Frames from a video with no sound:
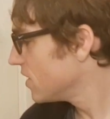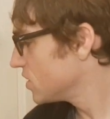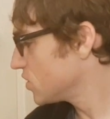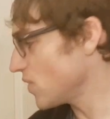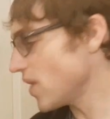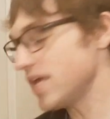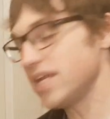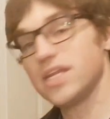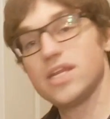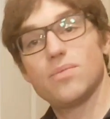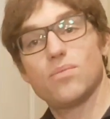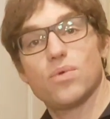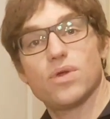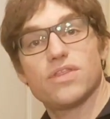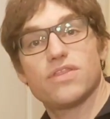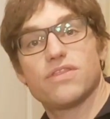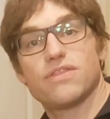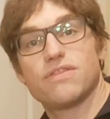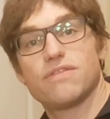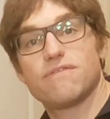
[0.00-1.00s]
So I ended up
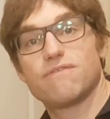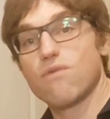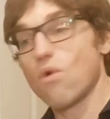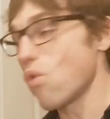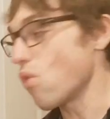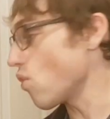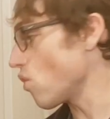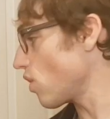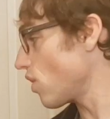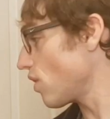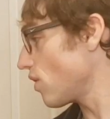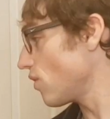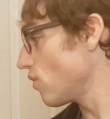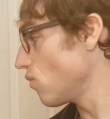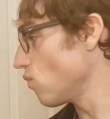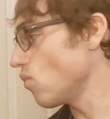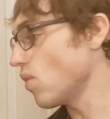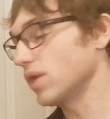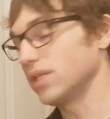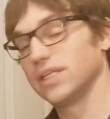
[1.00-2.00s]
with 4
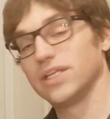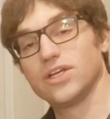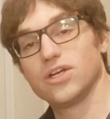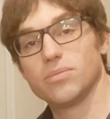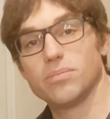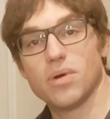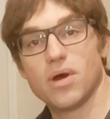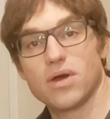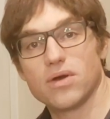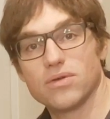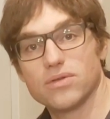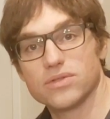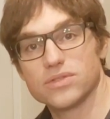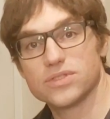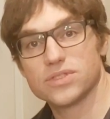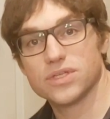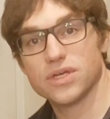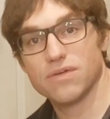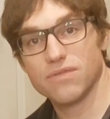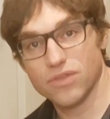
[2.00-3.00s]
1-liter
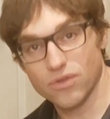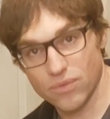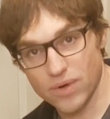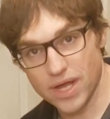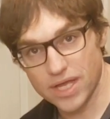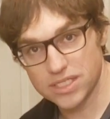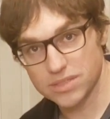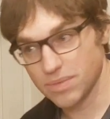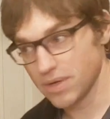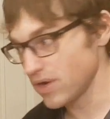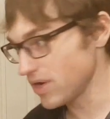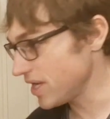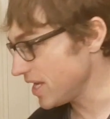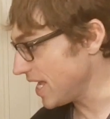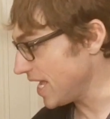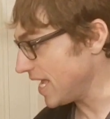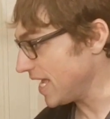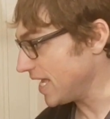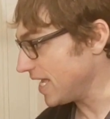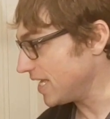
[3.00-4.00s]
bottles of the
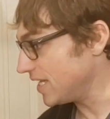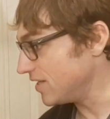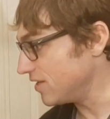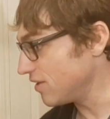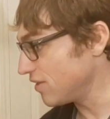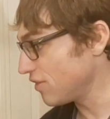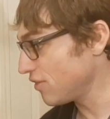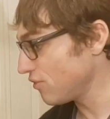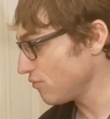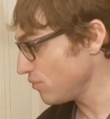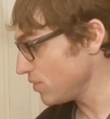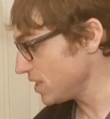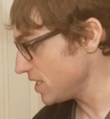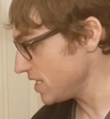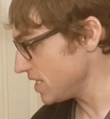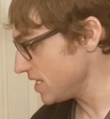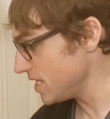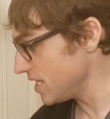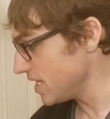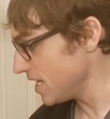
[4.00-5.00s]
raspberry and
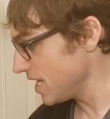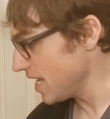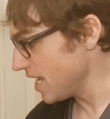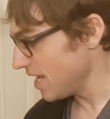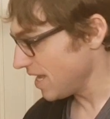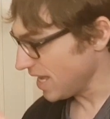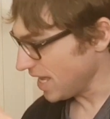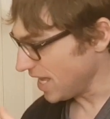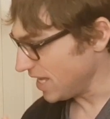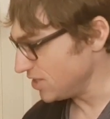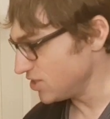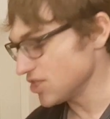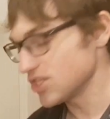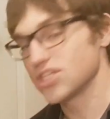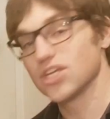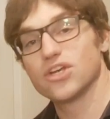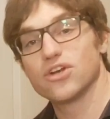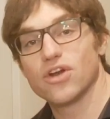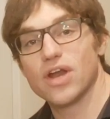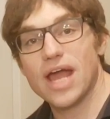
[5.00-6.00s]
3 and
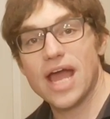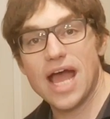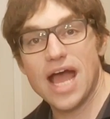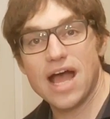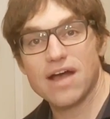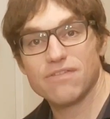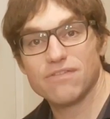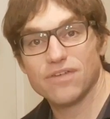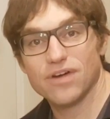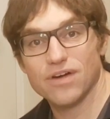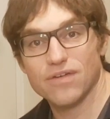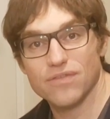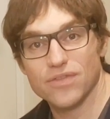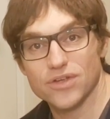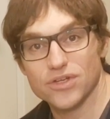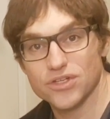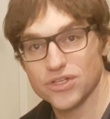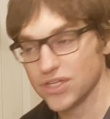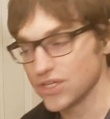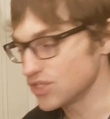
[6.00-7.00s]
just under a half of
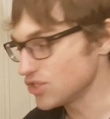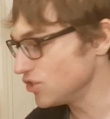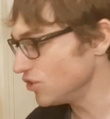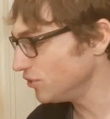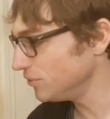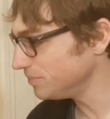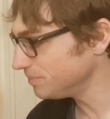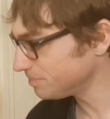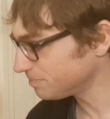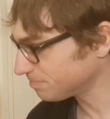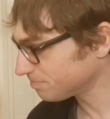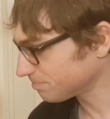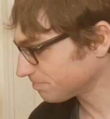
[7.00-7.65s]
the traditional.